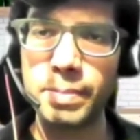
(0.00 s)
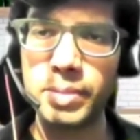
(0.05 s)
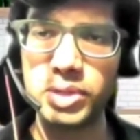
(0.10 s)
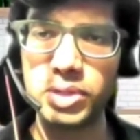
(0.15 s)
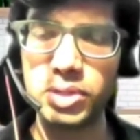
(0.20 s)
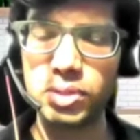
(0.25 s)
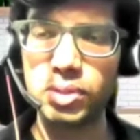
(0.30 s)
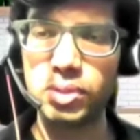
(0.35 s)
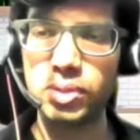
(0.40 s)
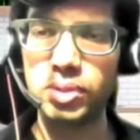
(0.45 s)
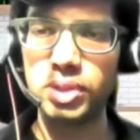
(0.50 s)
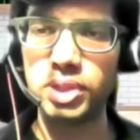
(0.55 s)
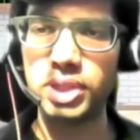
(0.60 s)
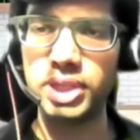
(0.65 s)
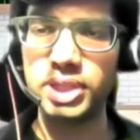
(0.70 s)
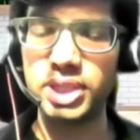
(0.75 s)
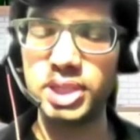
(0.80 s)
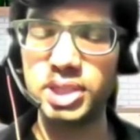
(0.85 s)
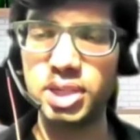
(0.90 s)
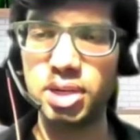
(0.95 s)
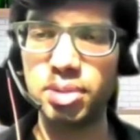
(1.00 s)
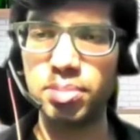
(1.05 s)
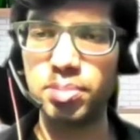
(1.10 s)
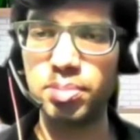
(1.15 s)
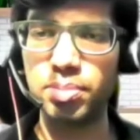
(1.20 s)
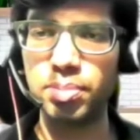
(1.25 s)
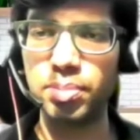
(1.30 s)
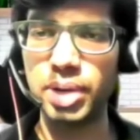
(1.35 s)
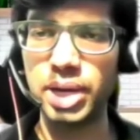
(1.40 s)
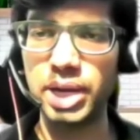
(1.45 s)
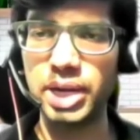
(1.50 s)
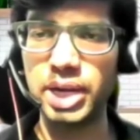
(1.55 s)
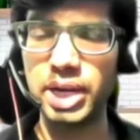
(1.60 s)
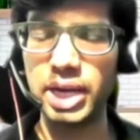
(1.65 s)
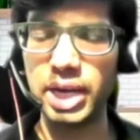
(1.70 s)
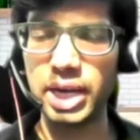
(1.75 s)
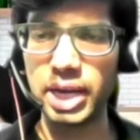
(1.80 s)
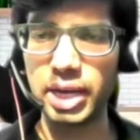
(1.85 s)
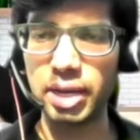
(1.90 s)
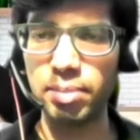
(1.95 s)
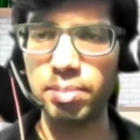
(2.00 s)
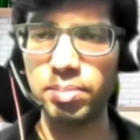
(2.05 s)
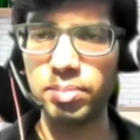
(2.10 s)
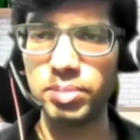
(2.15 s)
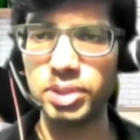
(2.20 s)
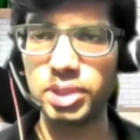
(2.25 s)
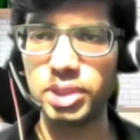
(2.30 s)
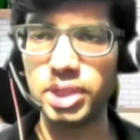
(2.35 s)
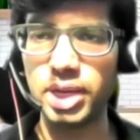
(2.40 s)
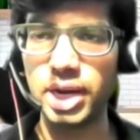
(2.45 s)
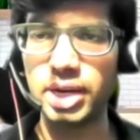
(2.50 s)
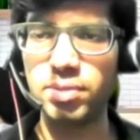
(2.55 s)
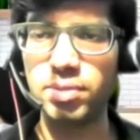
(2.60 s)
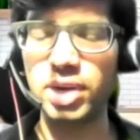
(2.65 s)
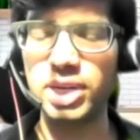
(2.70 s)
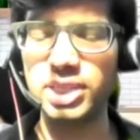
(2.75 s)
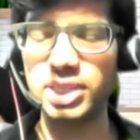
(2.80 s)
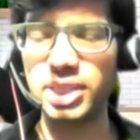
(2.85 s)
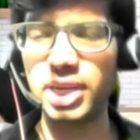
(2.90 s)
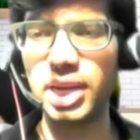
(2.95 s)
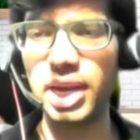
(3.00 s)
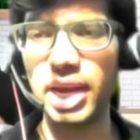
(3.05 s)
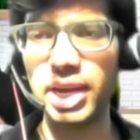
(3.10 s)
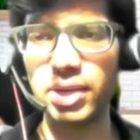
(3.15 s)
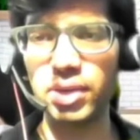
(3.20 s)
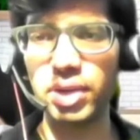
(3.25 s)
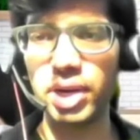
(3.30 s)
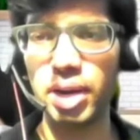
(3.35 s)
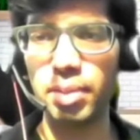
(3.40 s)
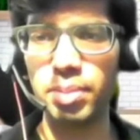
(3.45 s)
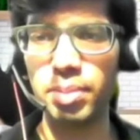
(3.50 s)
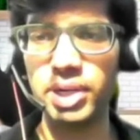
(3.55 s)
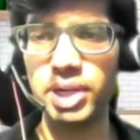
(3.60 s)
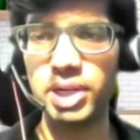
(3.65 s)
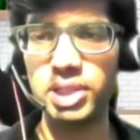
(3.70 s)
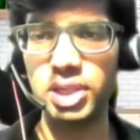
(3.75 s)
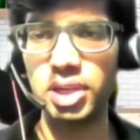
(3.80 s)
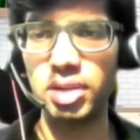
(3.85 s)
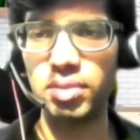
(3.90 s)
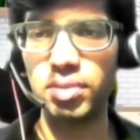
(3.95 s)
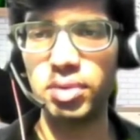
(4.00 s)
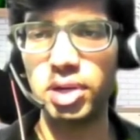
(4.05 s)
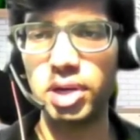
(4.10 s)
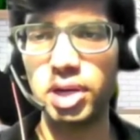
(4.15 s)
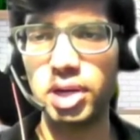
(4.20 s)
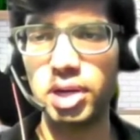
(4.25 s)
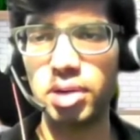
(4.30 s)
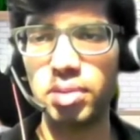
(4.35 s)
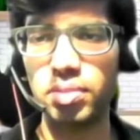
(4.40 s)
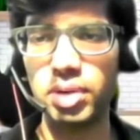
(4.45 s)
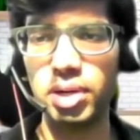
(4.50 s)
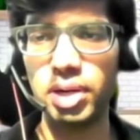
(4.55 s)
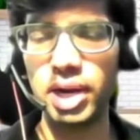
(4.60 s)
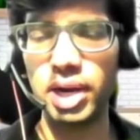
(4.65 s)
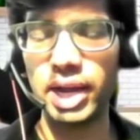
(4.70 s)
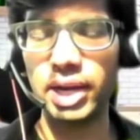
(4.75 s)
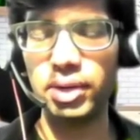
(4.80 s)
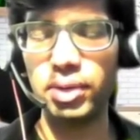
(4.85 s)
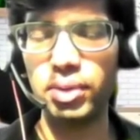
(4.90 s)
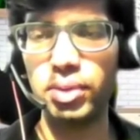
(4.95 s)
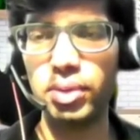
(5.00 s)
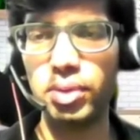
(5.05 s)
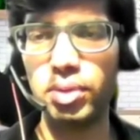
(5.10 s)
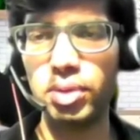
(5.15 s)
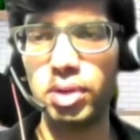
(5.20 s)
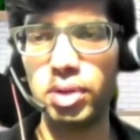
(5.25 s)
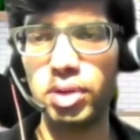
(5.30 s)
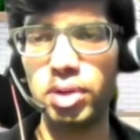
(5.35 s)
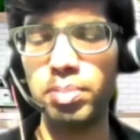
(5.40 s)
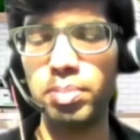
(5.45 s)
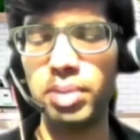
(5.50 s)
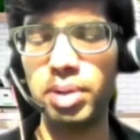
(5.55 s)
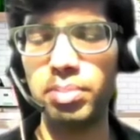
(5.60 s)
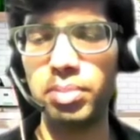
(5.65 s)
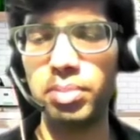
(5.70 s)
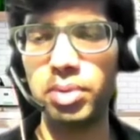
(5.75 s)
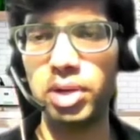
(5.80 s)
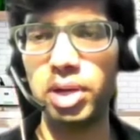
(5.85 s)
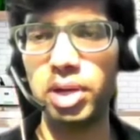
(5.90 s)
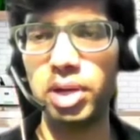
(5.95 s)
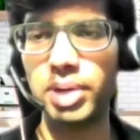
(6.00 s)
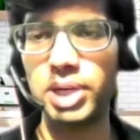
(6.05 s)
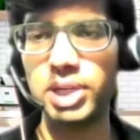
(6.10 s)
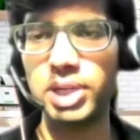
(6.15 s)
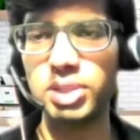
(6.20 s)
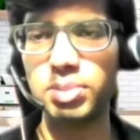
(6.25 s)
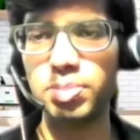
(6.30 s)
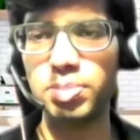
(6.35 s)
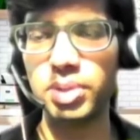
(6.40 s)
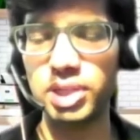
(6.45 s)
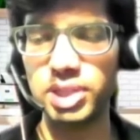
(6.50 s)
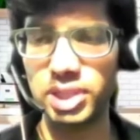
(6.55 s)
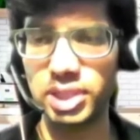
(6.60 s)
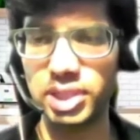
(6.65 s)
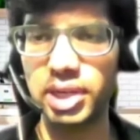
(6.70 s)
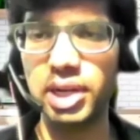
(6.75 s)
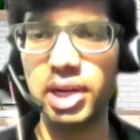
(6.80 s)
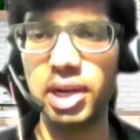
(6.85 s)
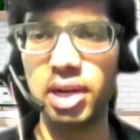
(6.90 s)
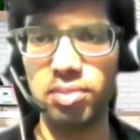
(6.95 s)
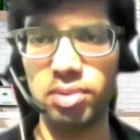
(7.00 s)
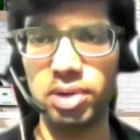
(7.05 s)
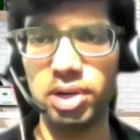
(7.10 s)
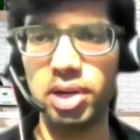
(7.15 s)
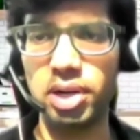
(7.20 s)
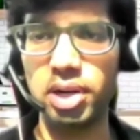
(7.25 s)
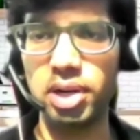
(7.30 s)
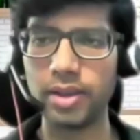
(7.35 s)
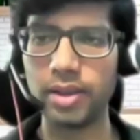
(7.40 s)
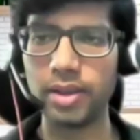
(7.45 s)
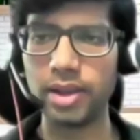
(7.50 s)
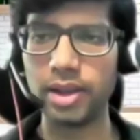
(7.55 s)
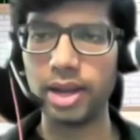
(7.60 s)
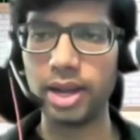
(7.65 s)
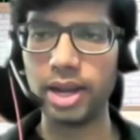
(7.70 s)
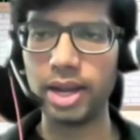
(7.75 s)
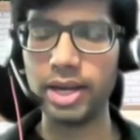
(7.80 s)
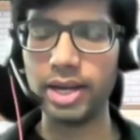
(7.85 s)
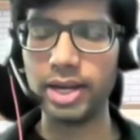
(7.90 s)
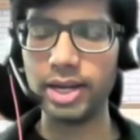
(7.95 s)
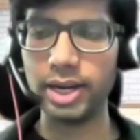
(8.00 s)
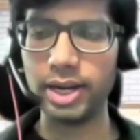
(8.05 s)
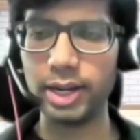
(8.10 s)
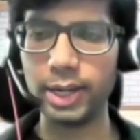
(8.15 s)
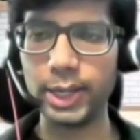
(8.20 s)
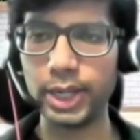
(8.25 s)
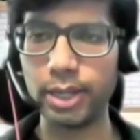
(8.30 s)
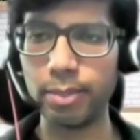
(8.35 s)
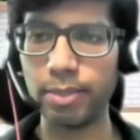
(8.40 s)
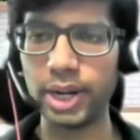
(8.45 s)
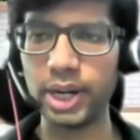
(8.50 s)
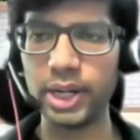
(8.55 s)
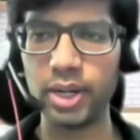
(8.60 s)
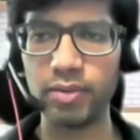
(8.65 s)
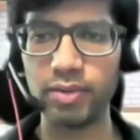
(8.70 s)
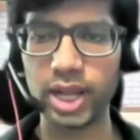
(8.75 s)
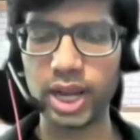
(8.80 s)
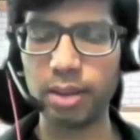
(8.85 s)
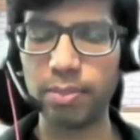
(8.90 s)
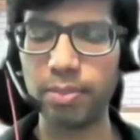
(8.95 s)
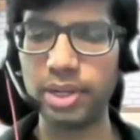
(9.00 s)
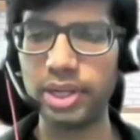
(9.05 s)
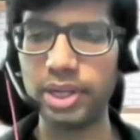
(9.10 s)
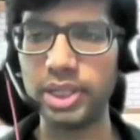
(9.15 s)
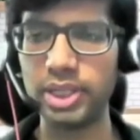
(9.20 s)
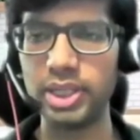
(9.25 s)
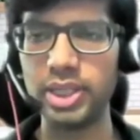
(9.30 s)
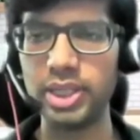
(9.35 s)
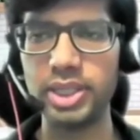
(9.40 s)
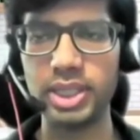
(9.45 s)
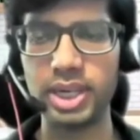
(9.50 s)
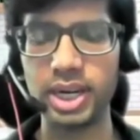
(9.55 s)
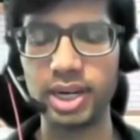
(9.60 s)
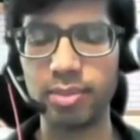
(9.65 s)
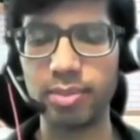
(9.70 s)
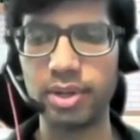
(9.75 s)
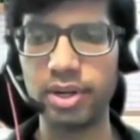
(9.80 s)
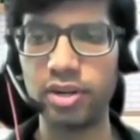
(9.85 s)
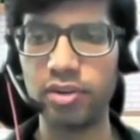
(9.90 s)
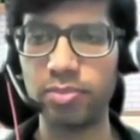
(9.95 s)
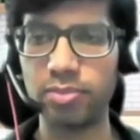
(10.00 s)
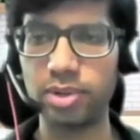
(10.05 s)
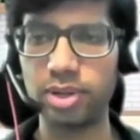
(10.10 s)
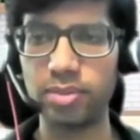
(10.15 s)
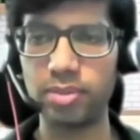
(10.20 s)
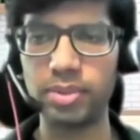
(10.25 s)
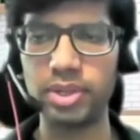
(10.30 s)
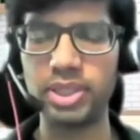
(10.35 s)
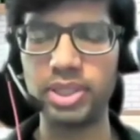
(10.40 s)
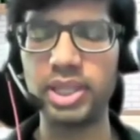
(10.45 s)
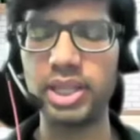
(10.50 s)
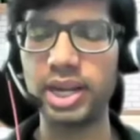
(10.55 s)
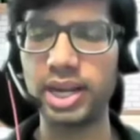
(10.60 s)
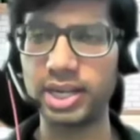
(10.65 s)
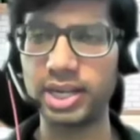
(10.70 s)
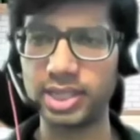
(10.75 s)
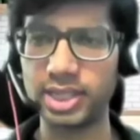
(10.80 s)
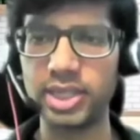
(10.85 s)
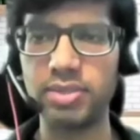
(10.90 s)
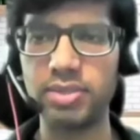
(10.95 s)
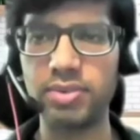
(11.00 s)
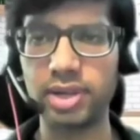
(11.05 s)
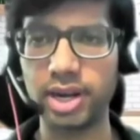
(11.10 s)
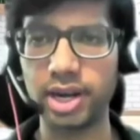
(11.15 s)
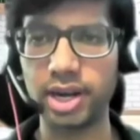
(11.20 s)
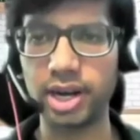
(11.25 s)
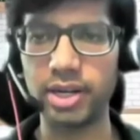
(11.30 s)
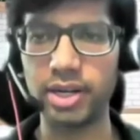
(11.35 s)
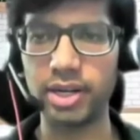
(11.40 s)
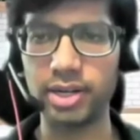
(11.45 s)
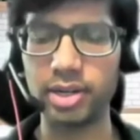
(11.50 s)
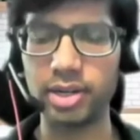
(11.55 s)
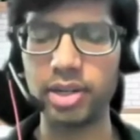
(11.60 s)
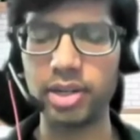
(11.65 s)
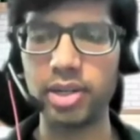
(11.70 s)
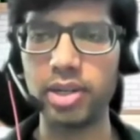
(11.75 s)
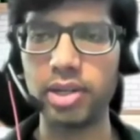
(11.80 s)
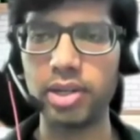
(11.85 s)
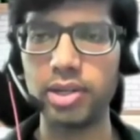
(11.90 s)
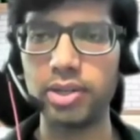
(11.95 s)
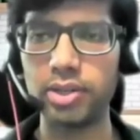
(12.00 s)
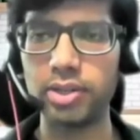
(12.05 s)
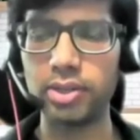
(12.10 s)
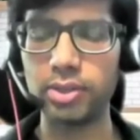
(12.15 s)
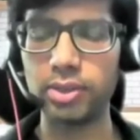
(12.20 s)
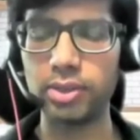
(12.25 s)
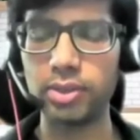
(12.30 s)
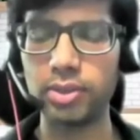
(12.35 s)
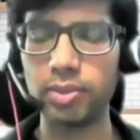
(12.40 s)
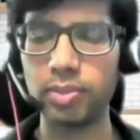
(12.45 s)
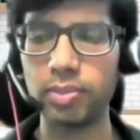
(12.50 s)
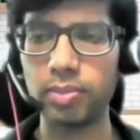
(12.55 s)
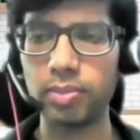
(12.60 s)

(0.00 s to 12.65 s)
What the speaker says: So this is the main aim, that once they like your application, they would like to know on a much personal level. An integral part of the application is statement of purpose and the essays we write. So